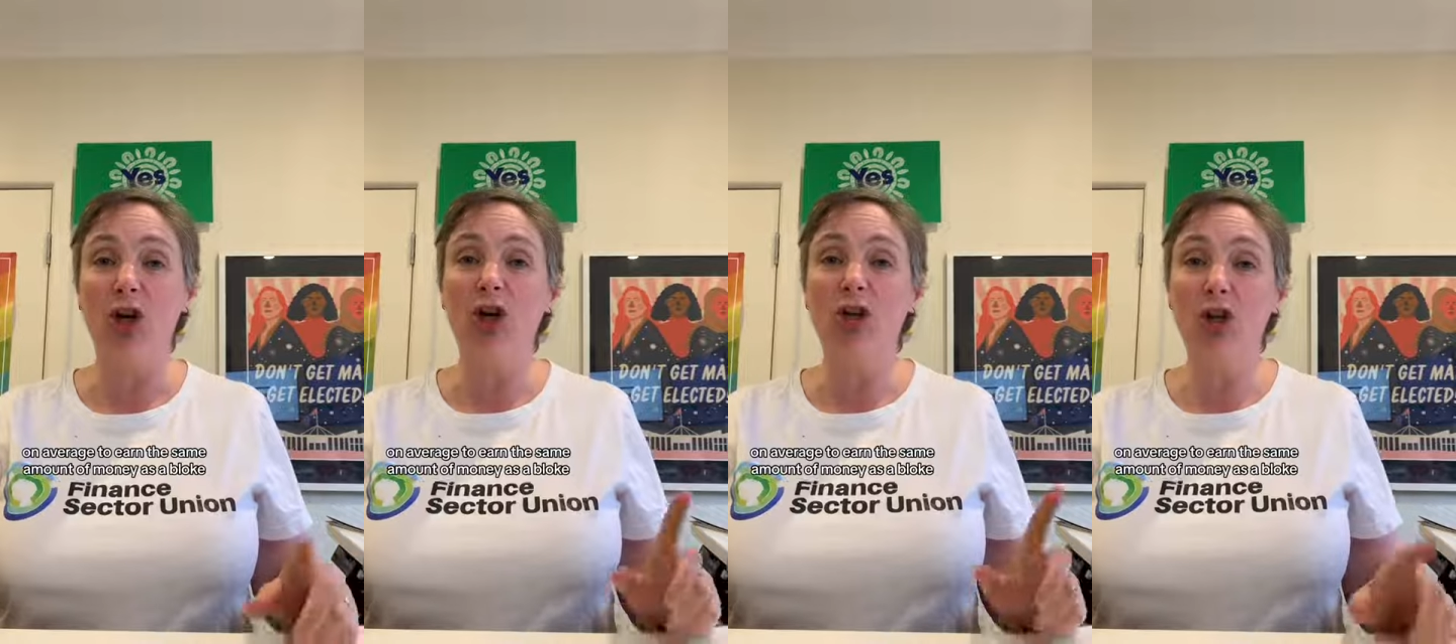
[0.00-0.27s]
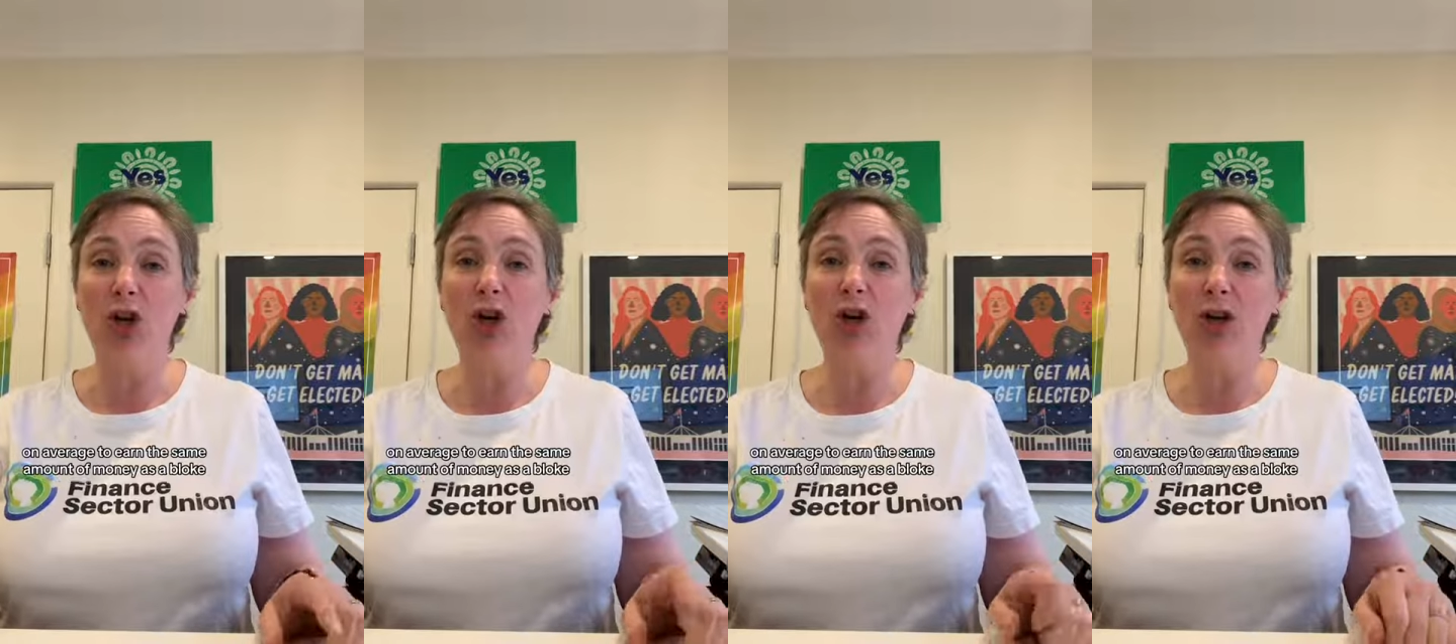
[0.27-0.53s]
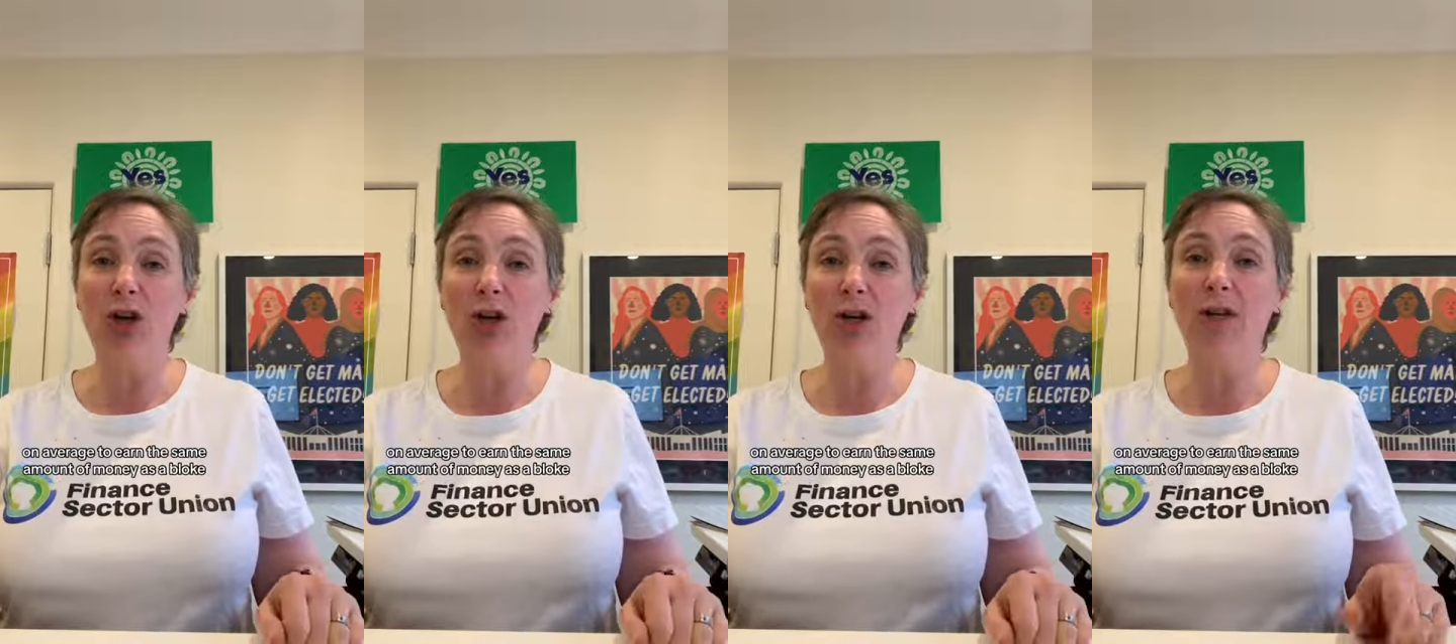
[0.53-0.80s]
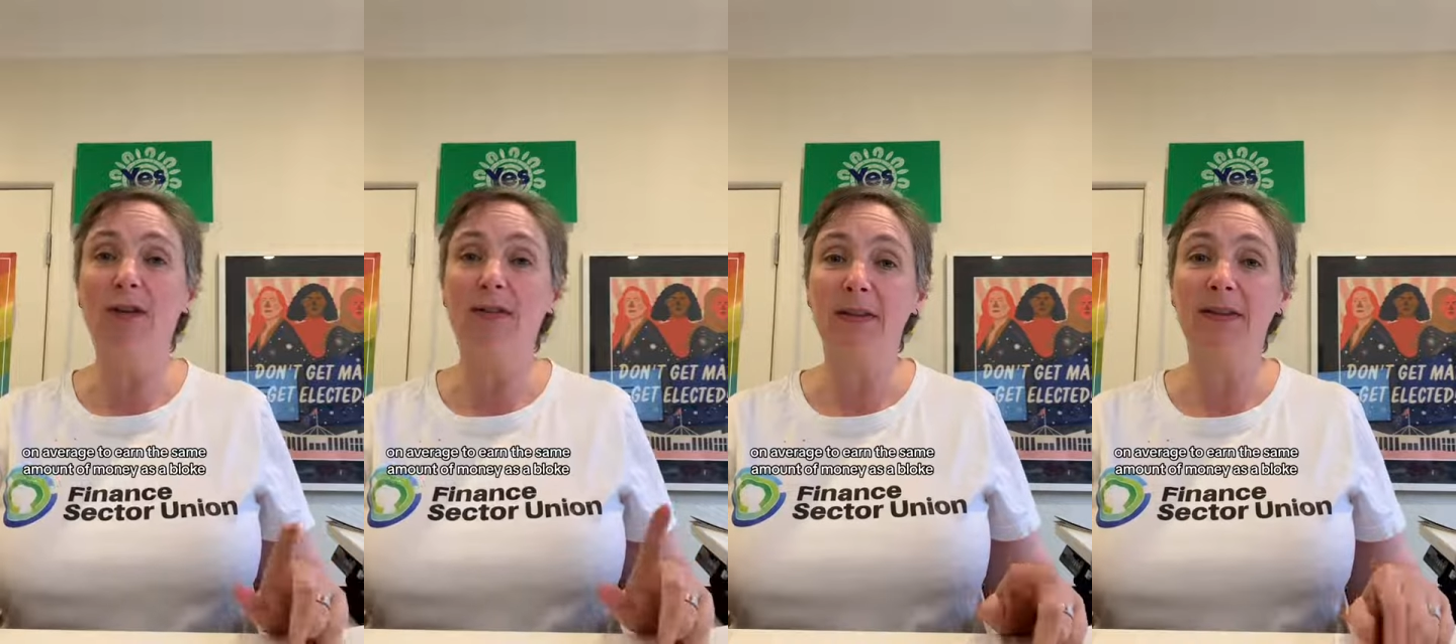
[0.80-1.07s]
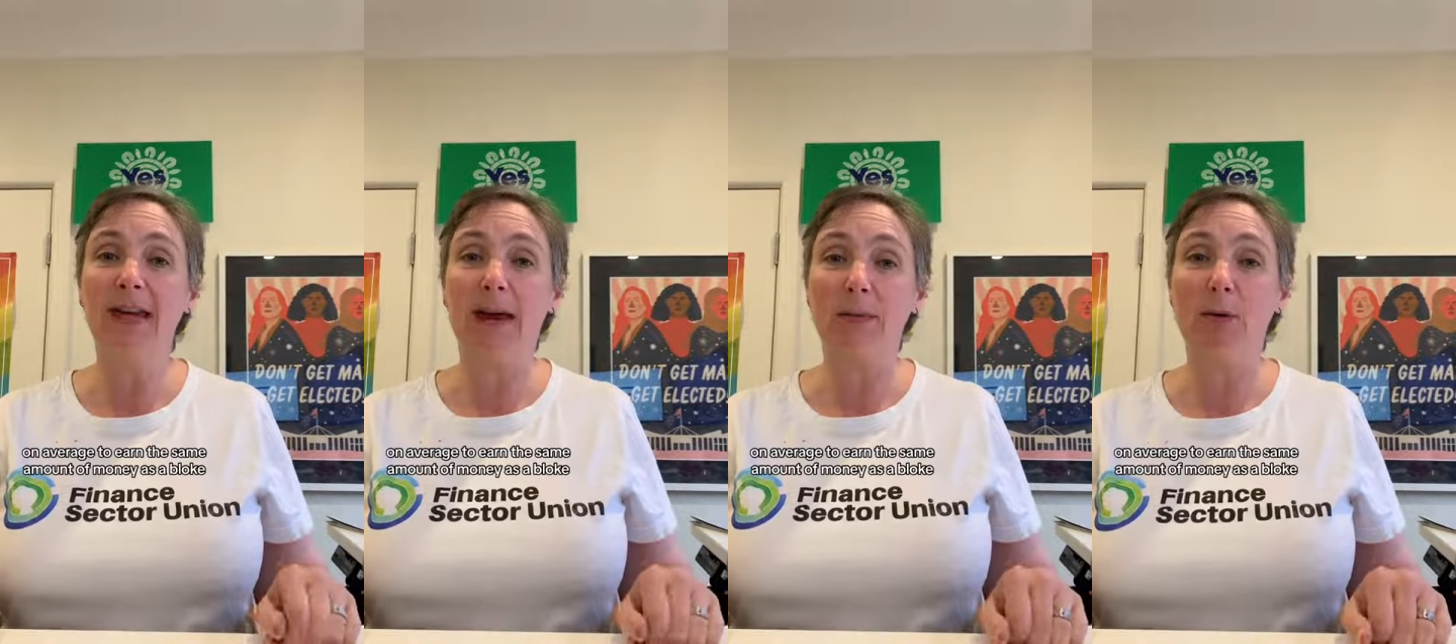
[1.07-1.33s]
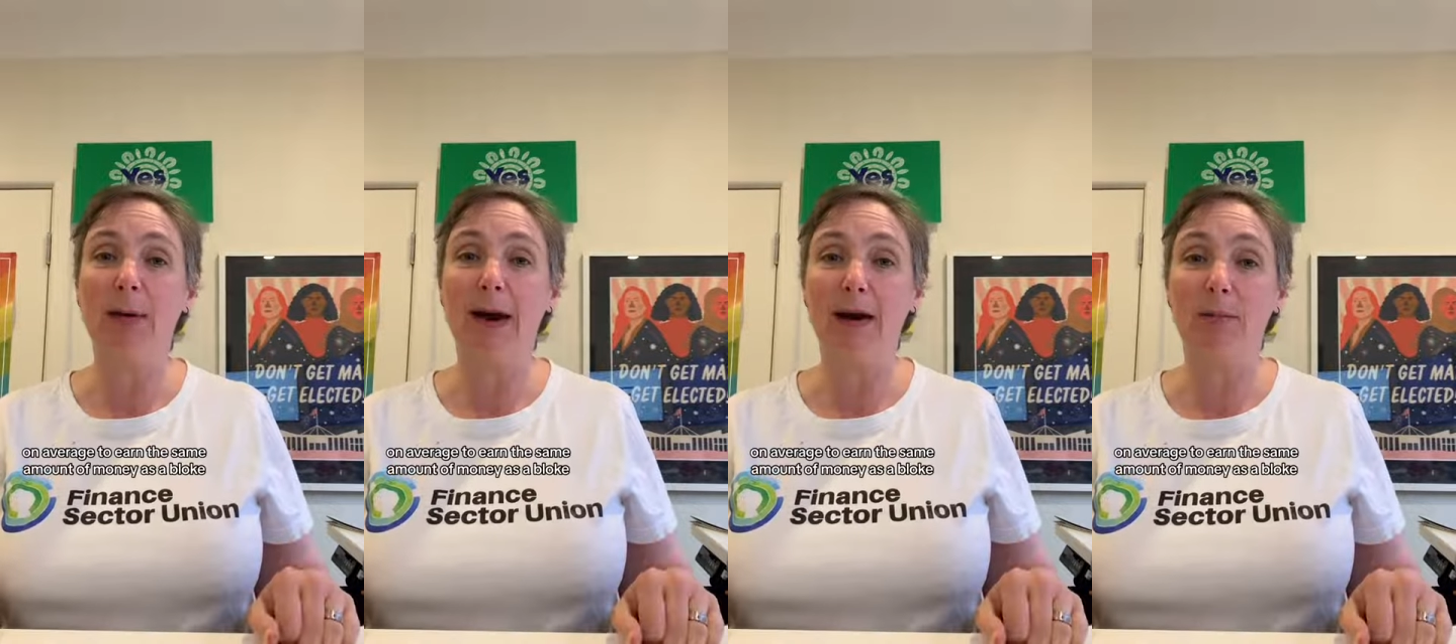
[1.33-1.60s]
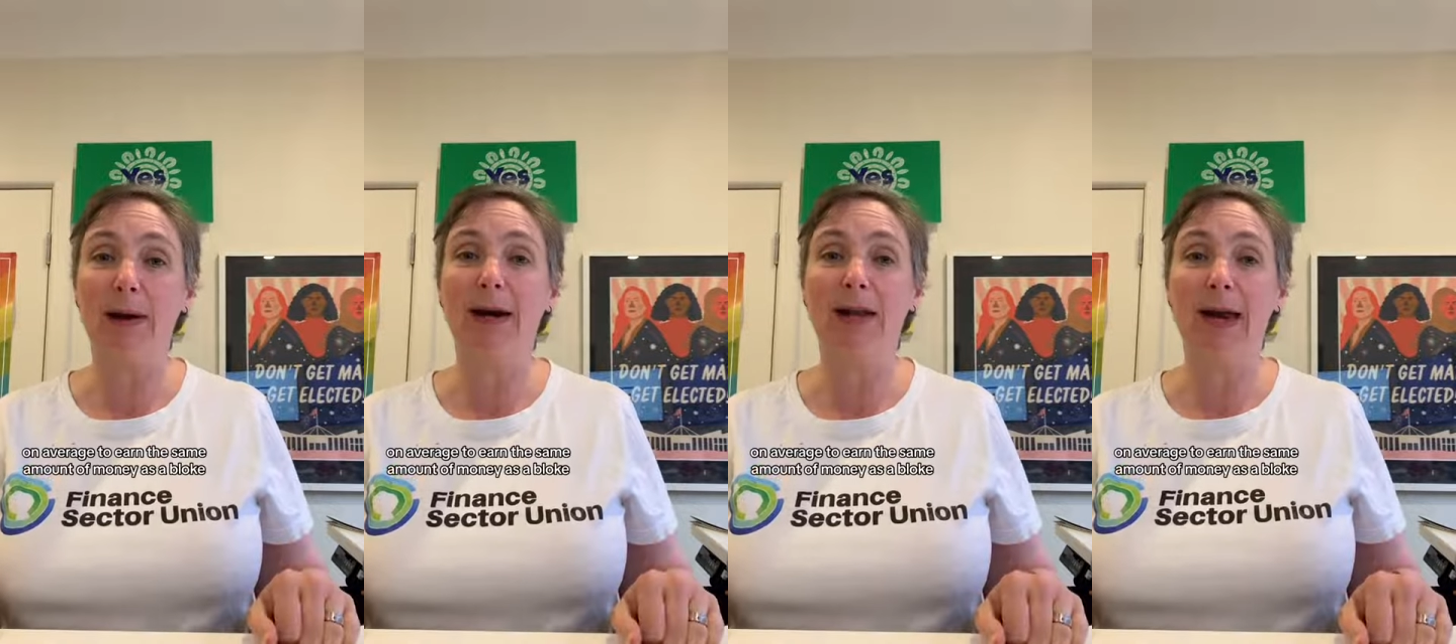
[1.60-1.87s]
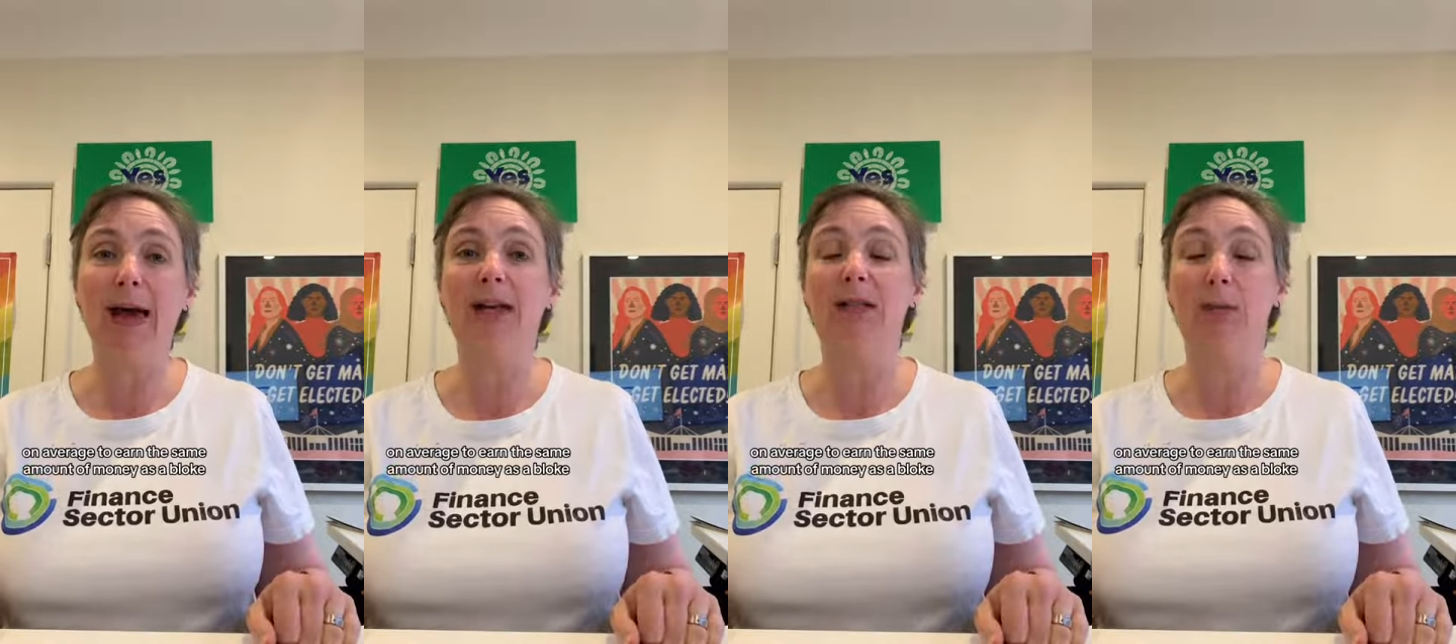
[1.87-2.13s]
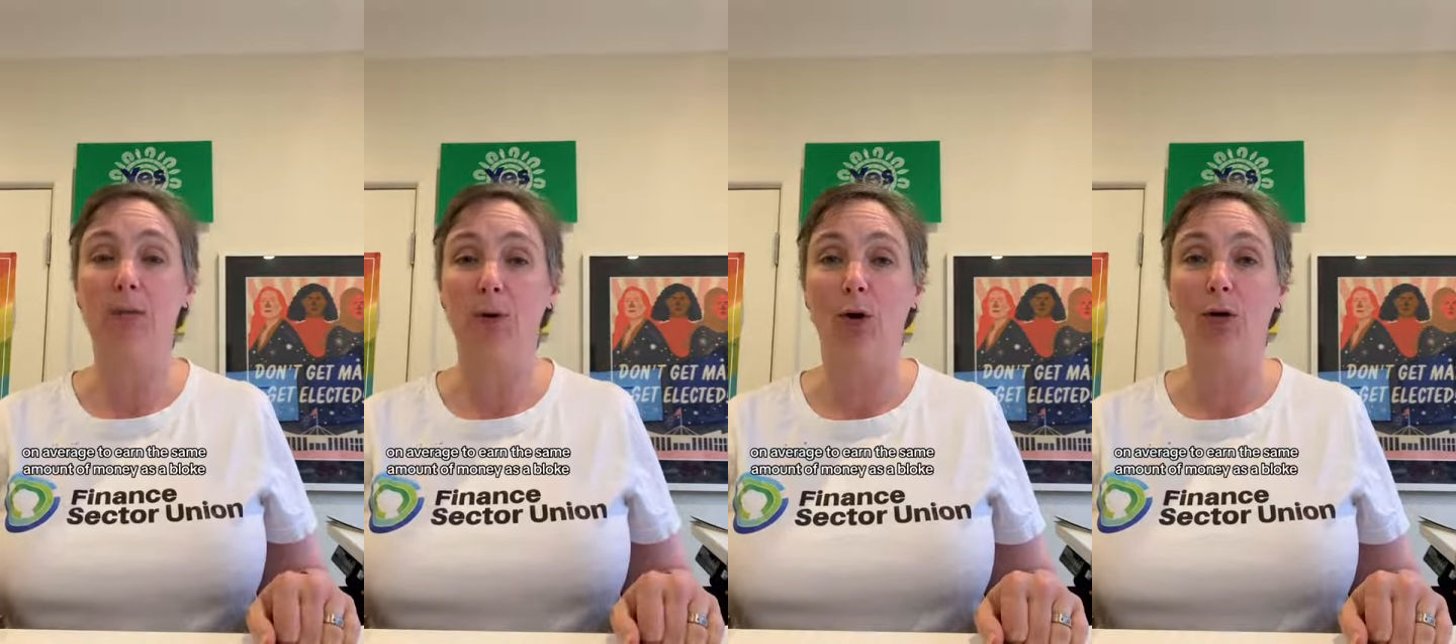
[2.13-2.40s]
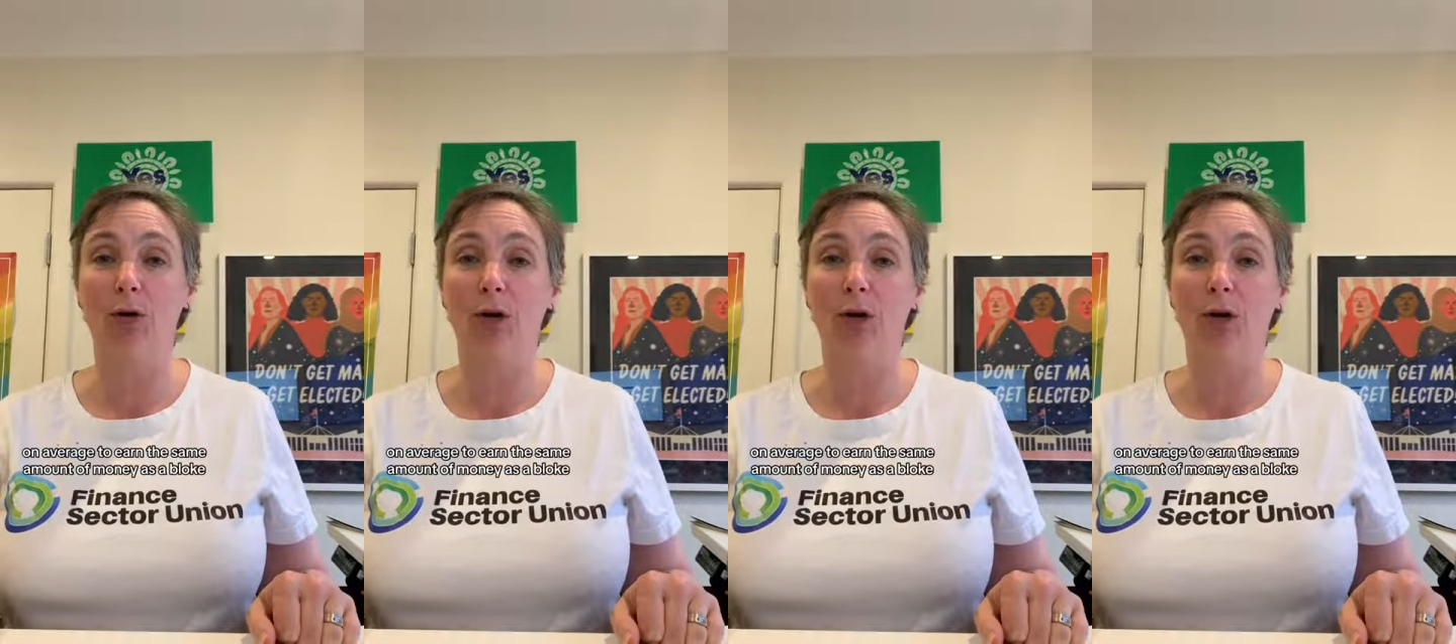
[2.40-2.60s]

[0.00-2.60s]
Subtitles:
to earn the same amount of money as a bloke.